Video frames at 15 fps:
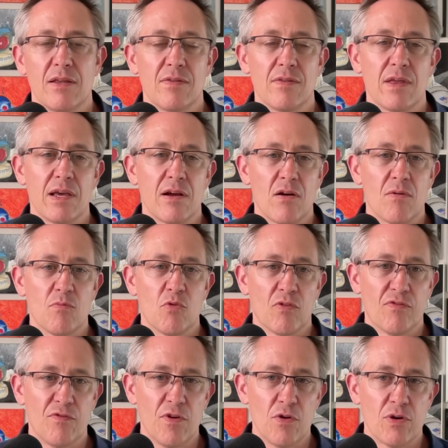They are more
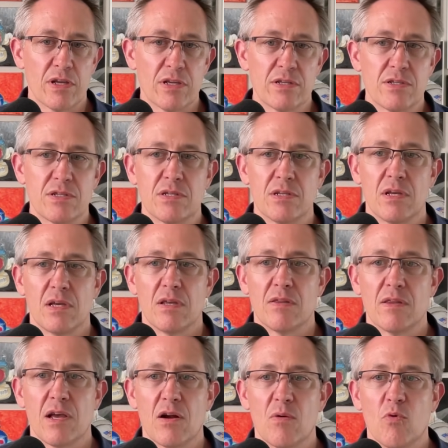focused.
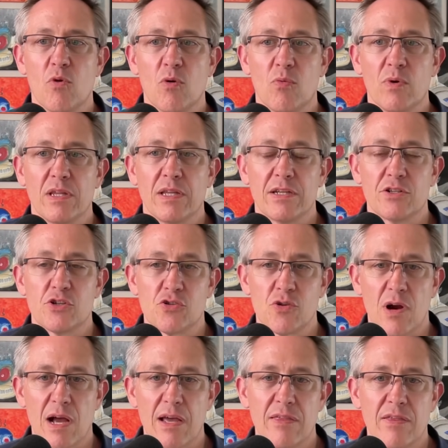They are more willing to
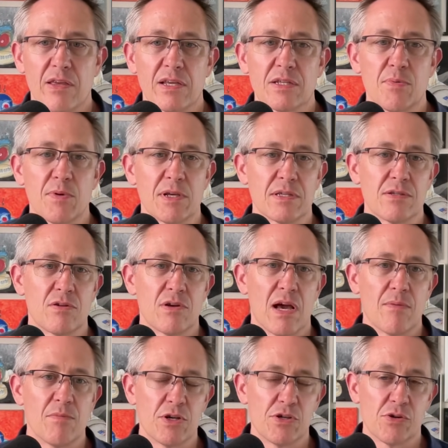try things because they're
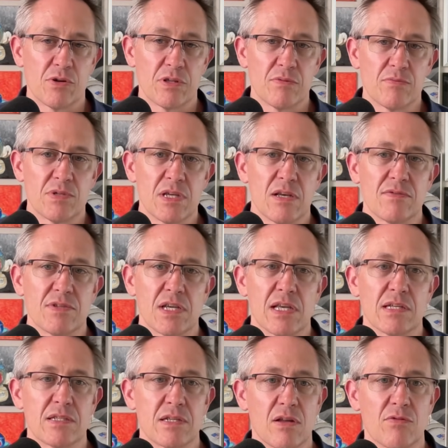not measuring themselves
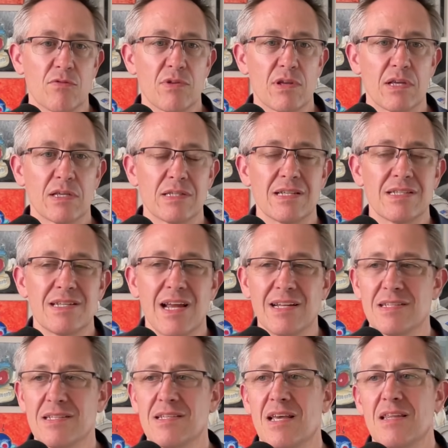against other things. It's not
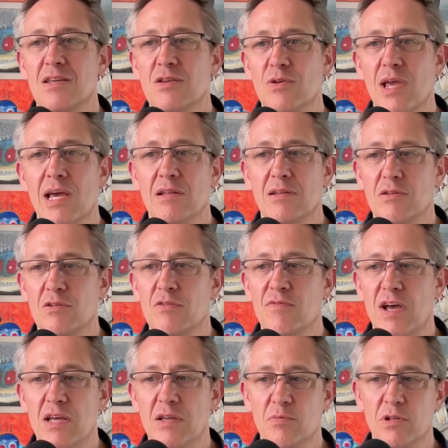to say that you can't learn
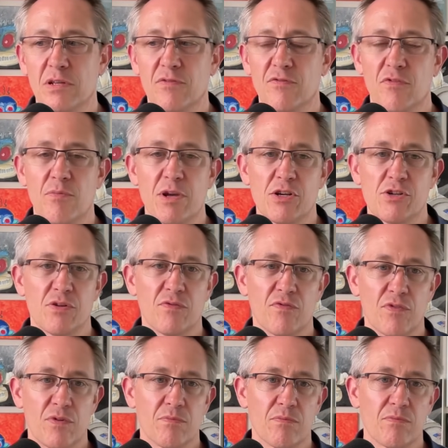valuable information
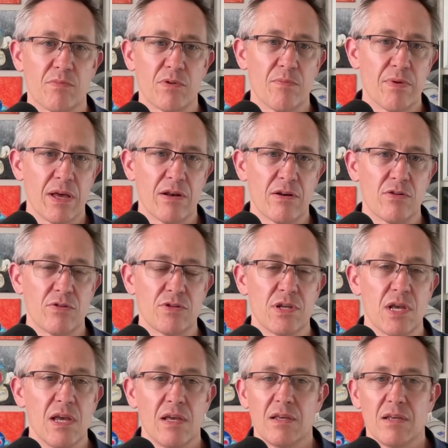from competitors.
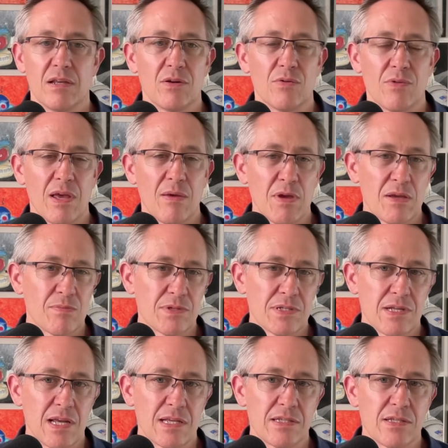They make
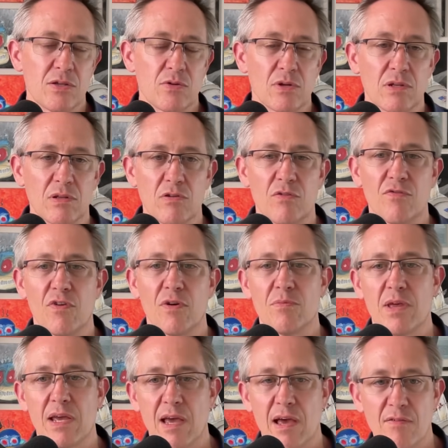mistakes that you can learn from.
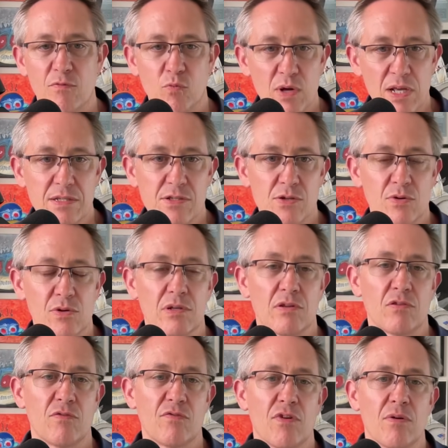They have wins you can
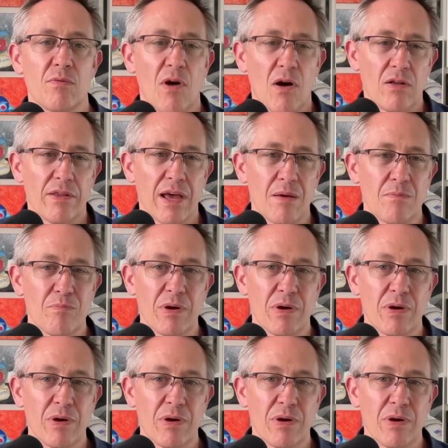learn from, all that.